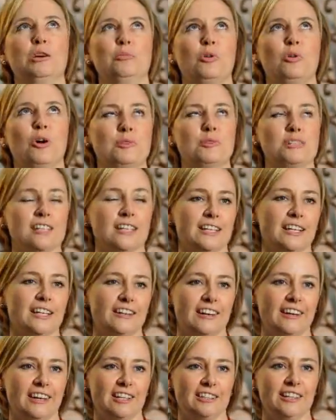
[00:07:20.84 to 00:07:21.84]
promising
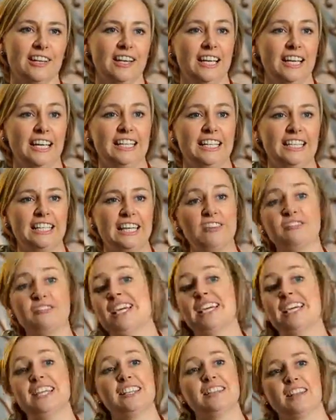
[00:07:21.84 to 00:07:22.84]
that they'll
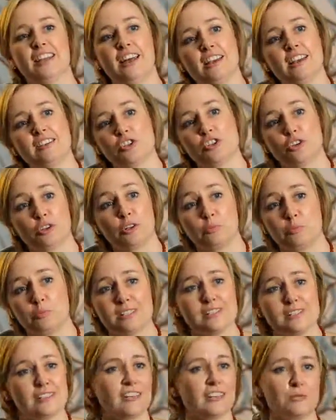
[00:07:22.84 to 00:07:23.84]
never eat the last chocolate
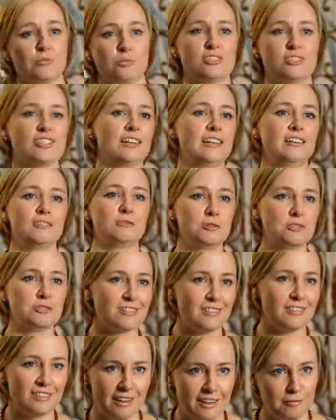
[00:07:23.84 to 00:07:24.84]
biscuit and pretend it
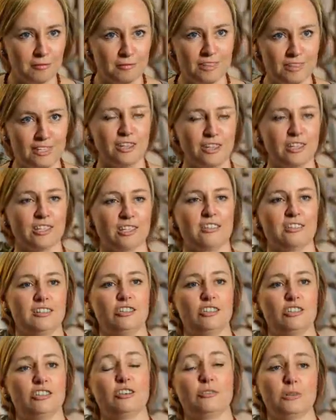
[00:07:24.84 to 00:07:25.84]
wasn't them. You
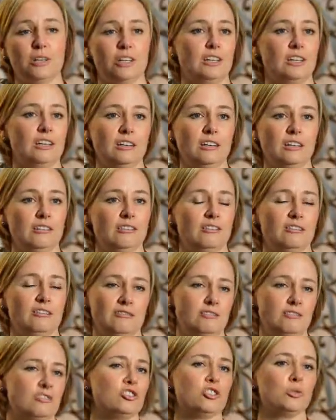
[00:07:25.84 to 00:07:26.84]
can really
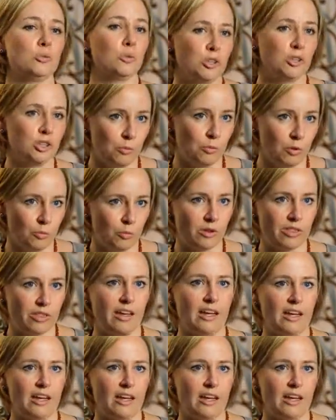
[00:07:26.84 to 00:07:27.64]
do what you want with